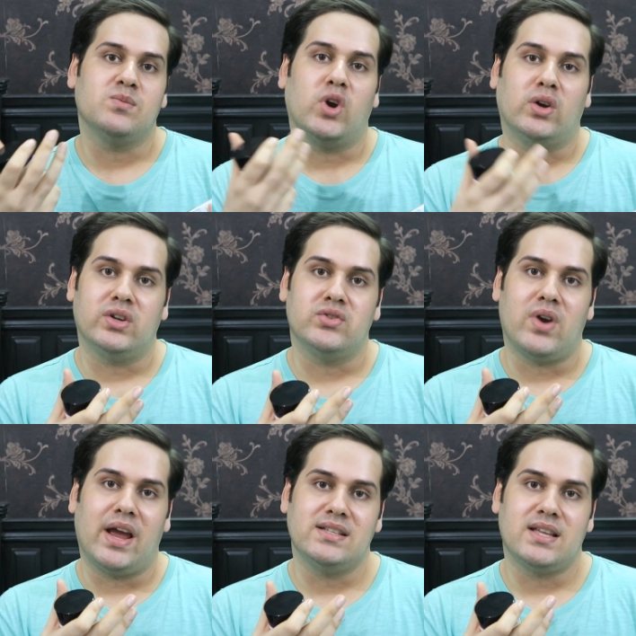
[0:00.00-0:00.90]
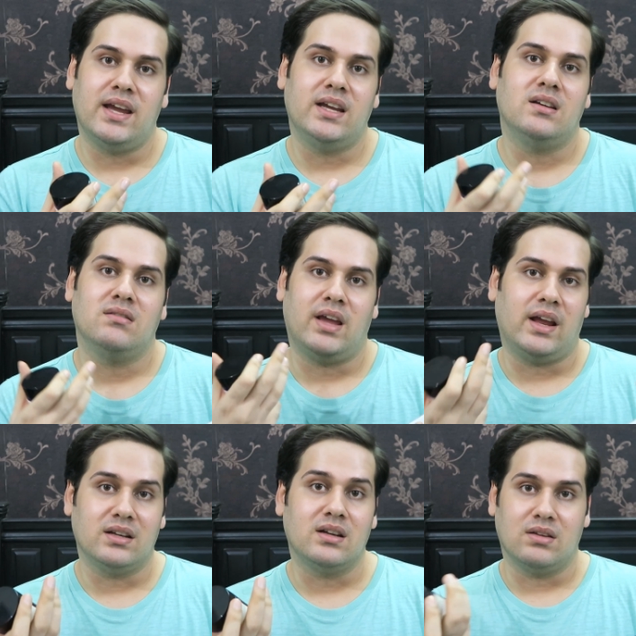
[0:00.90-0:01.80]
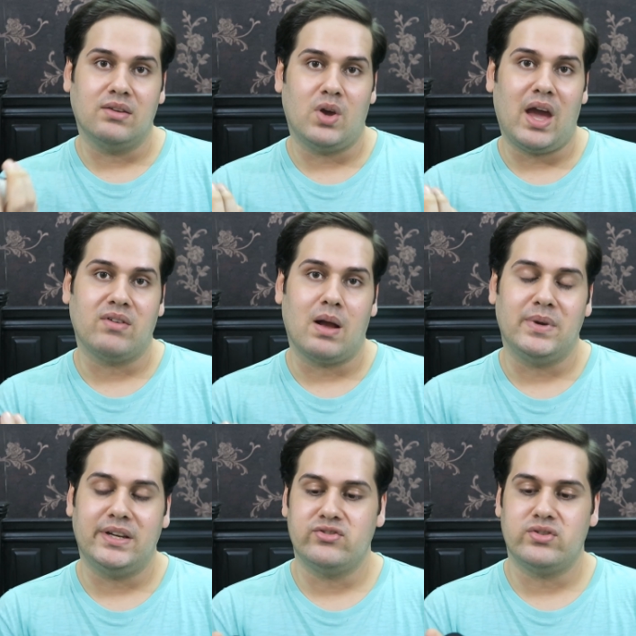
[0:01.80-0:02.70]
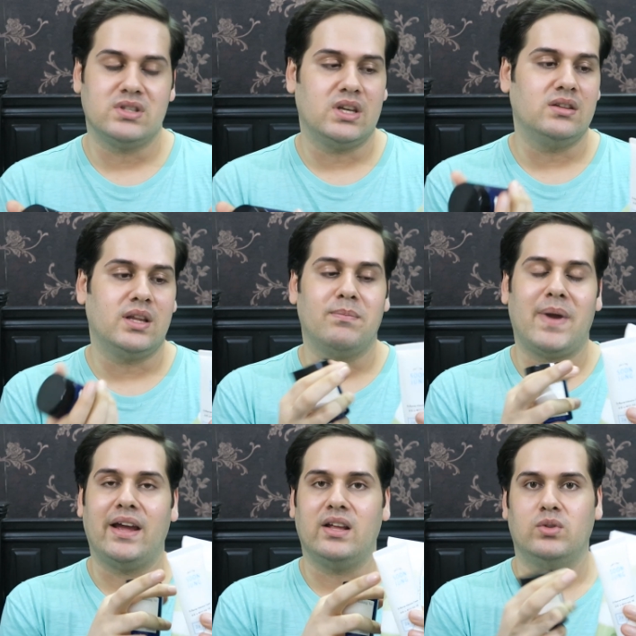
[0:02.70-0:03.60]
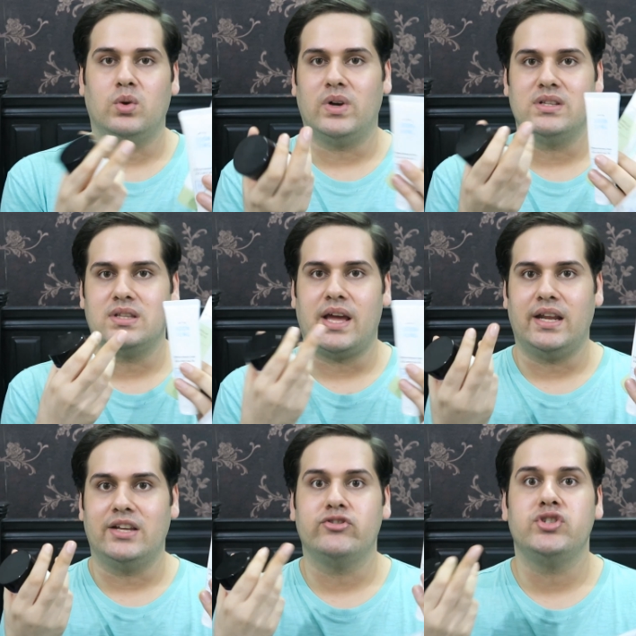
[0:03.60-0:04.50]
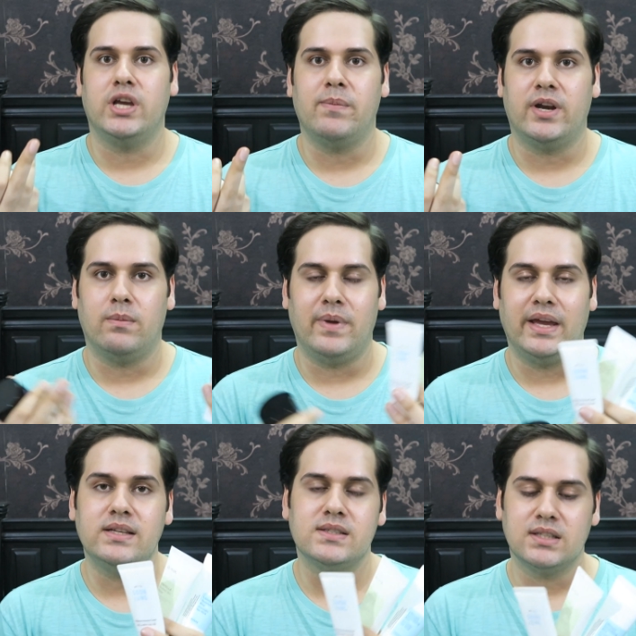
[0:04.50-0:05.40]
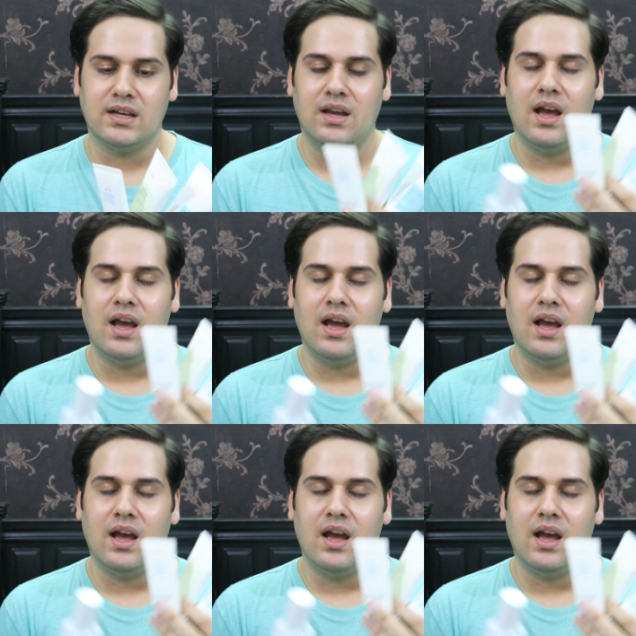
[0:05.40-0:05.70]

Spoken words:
is more on the dry side, and if you have combination skin, then buy the ones that is shea butter based.